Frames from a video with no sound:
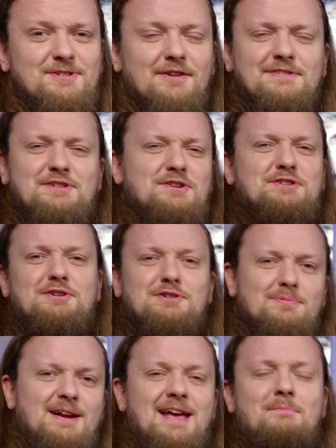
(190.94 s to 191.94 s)
service, just
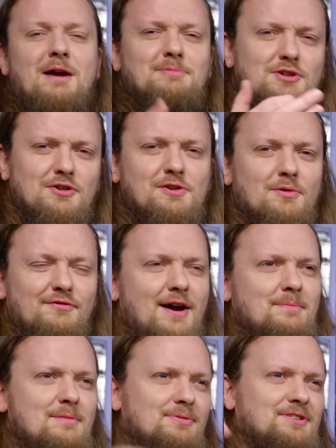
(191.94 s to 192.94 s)
search my name. I'm sure you'll
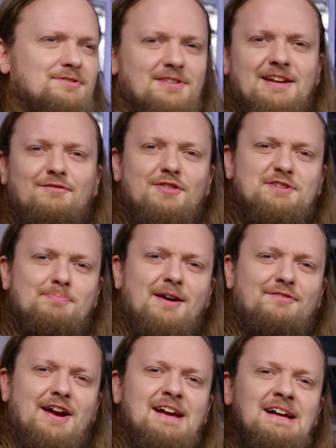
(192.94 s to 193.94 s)
find me, but there's a link for the
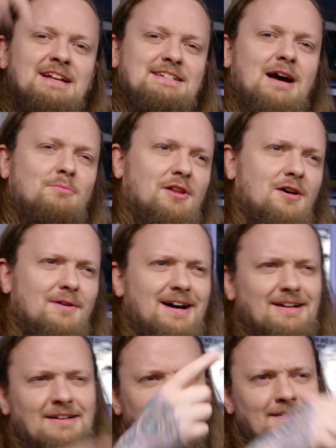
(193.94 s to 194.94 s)
Spotify down below.
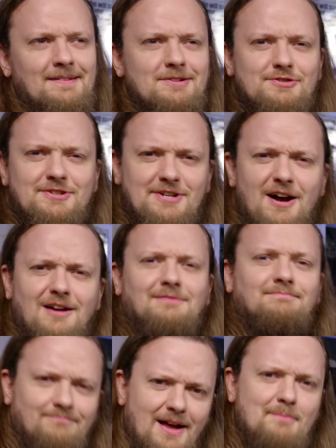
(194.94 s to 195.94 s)
Uh, here's the
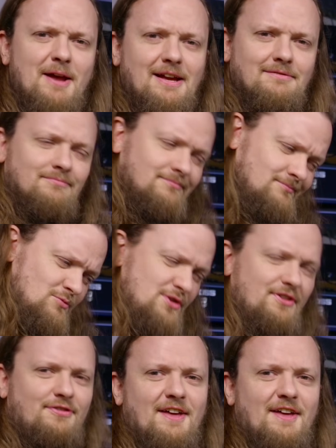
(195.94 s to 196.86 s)
song I made with the